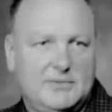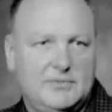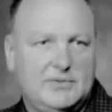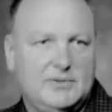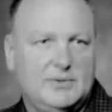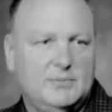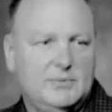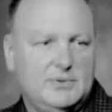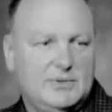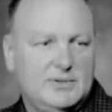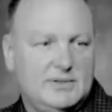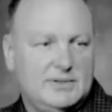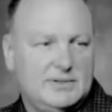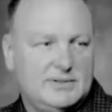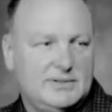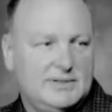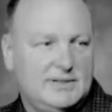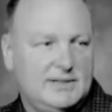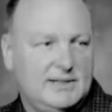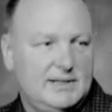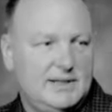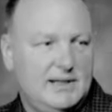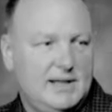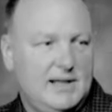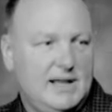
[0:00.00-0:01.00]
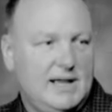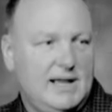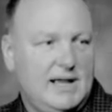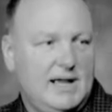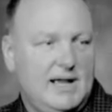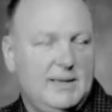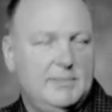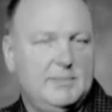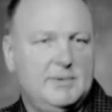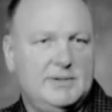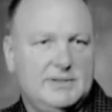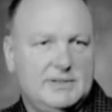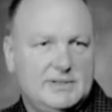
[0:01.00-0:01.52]
someone said,
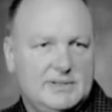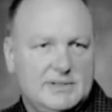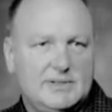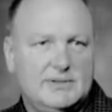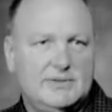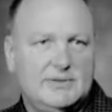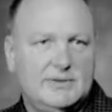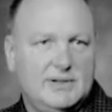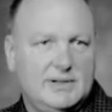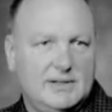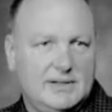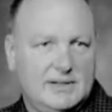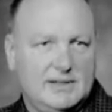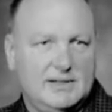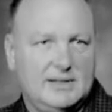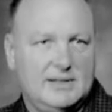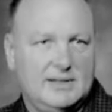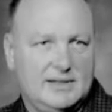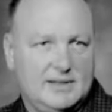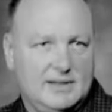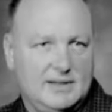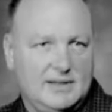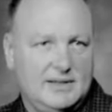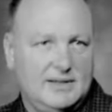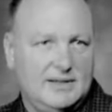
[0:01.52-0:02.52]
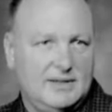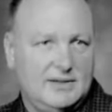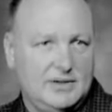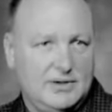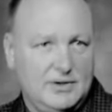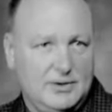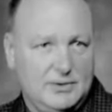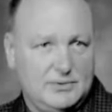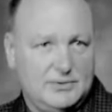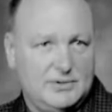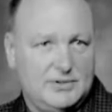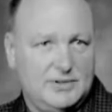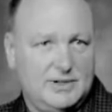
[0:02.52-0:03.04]
I'm considering
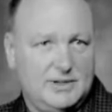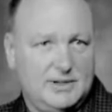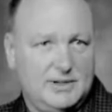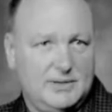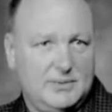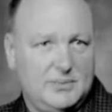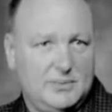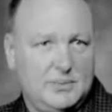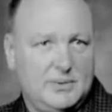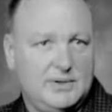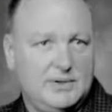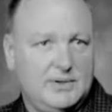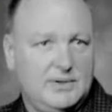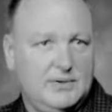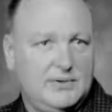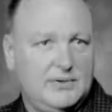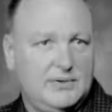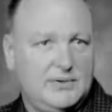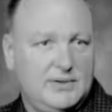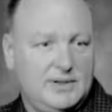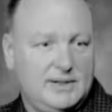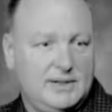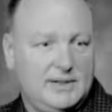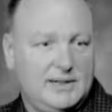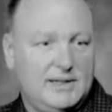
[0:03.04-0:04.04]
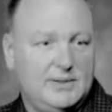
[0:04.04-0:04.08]
coaching, what do you think?